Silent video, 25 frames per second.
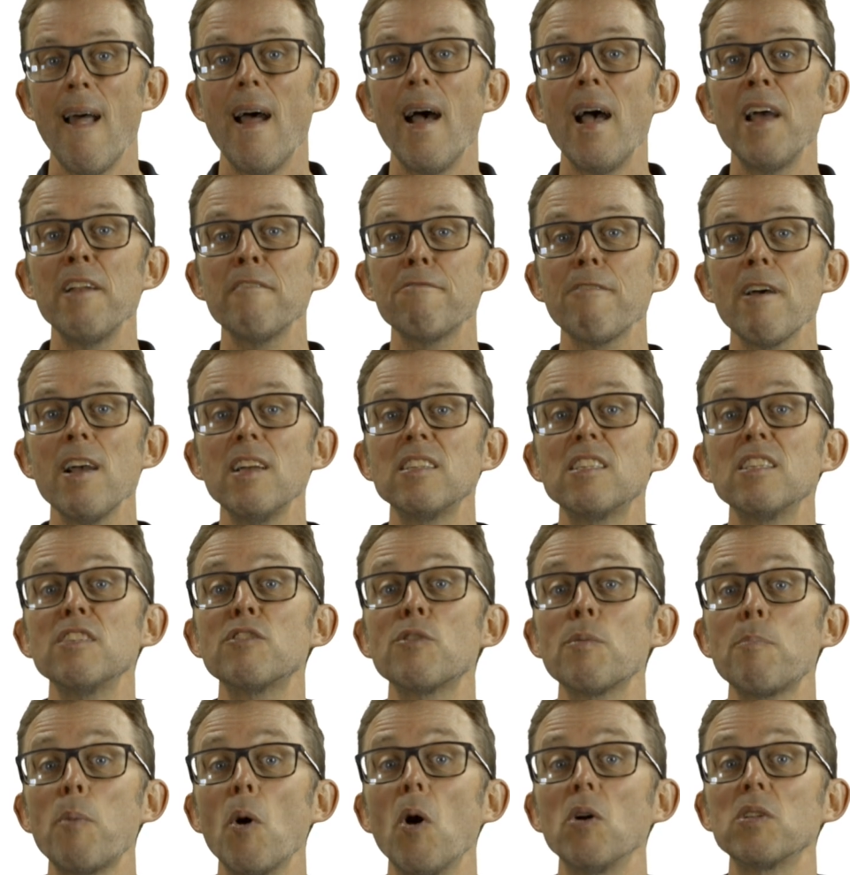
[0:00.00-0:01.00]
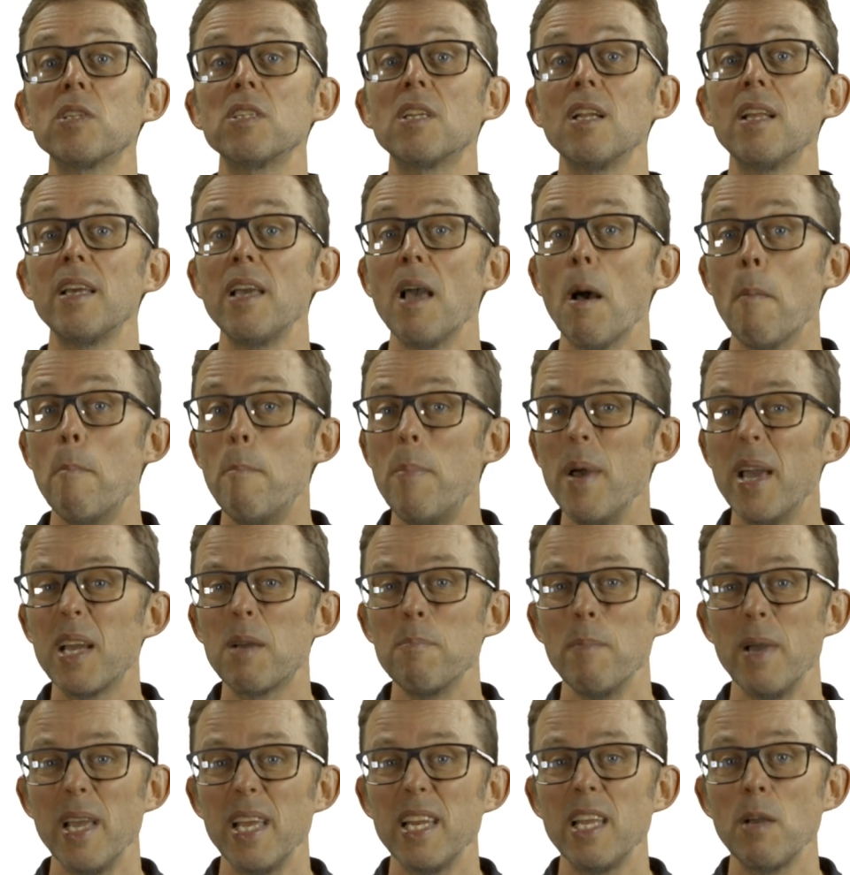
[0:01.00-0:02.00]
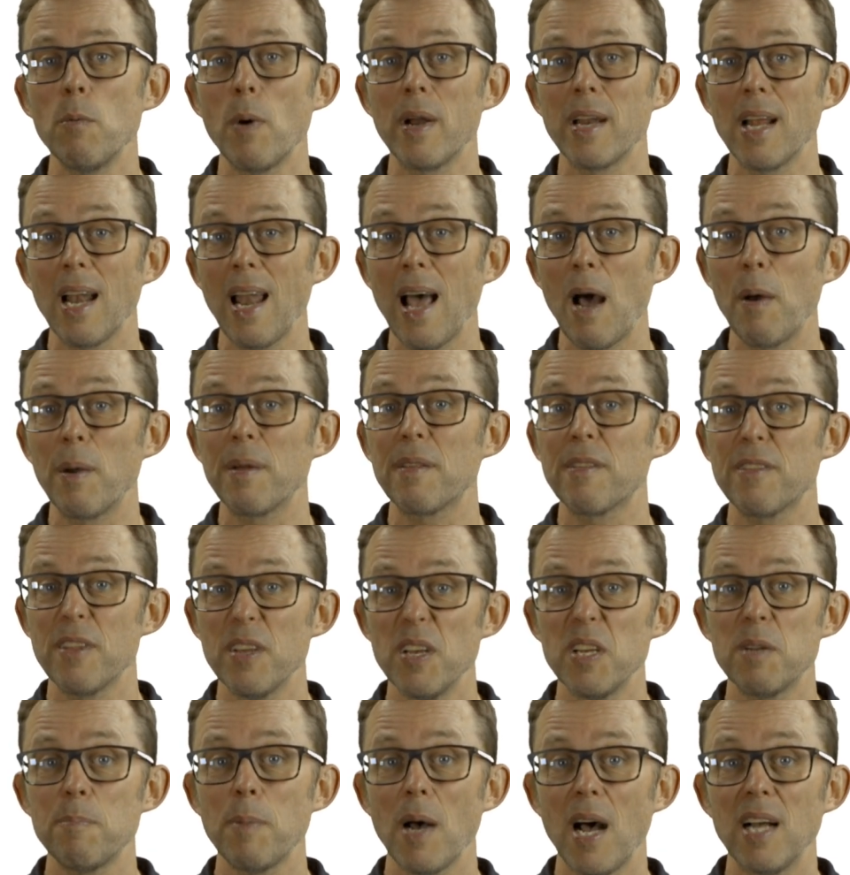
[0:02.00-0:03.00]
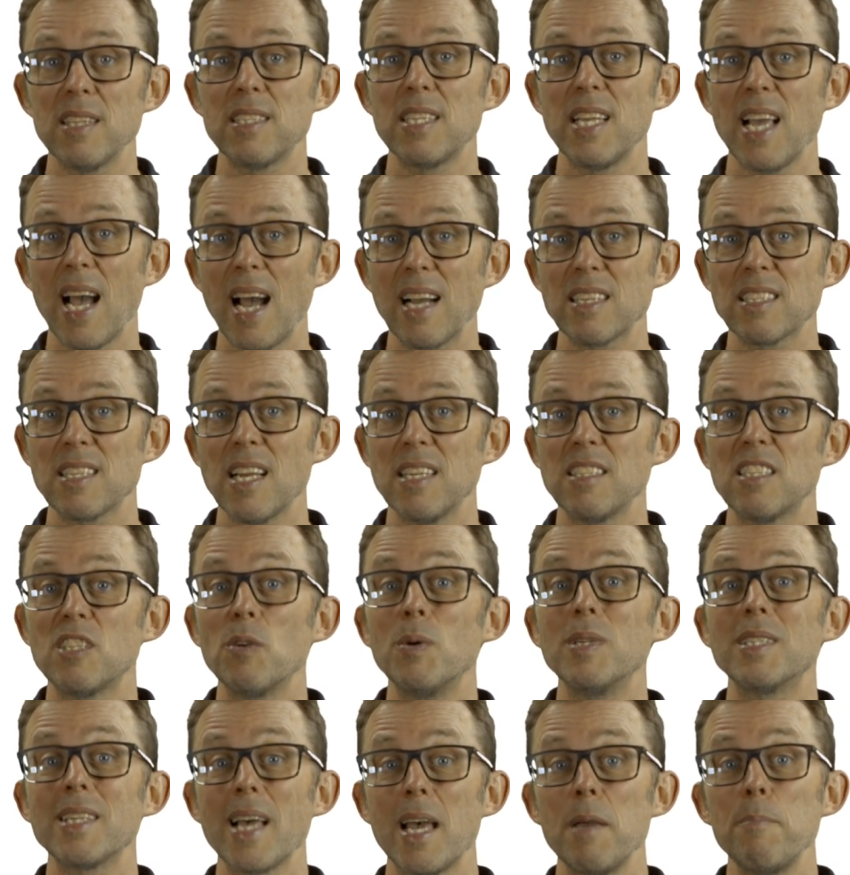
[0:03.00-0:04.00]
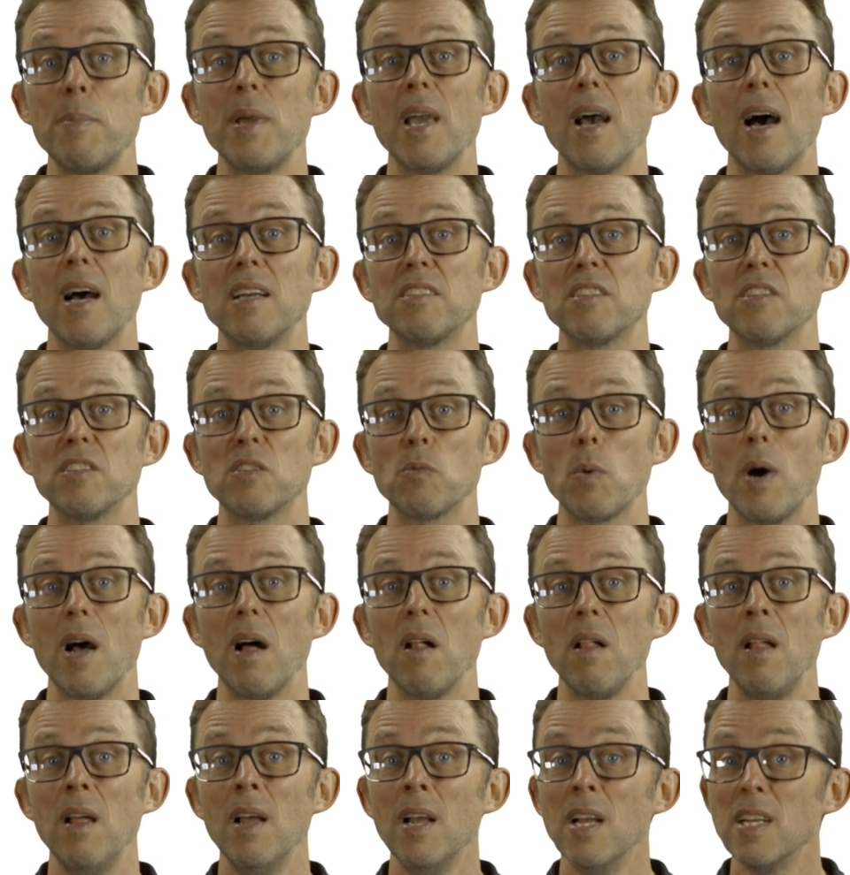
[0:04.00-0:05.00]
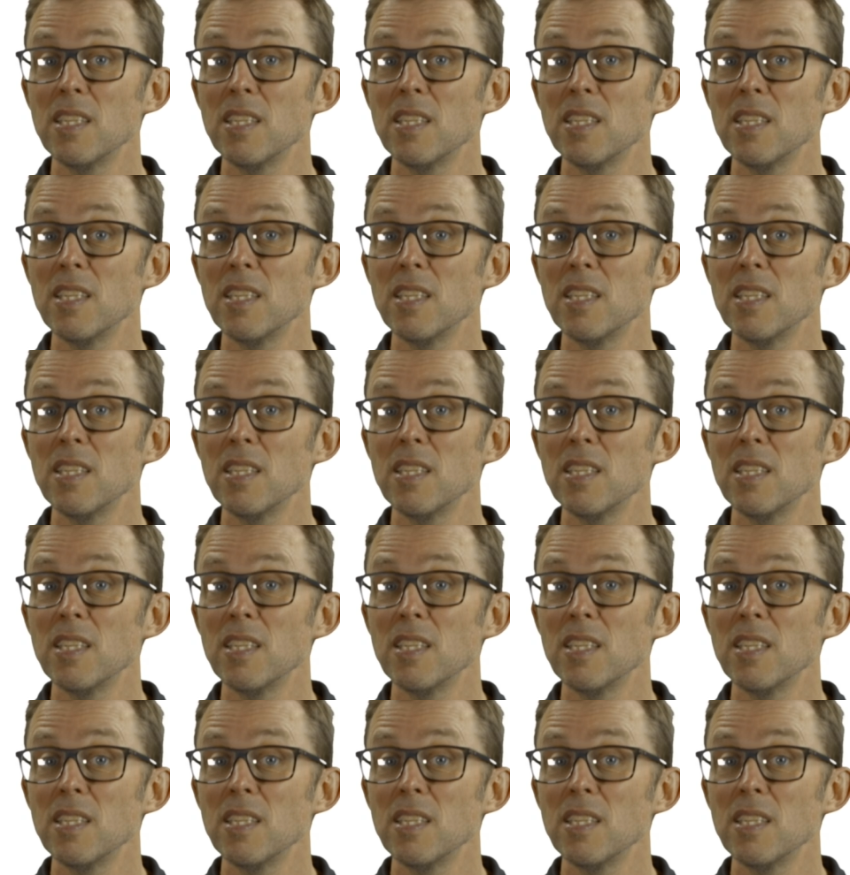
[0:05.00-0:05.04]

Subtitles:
Enphase is reportedly a big meanie when allowing third-party access to its APIs as well.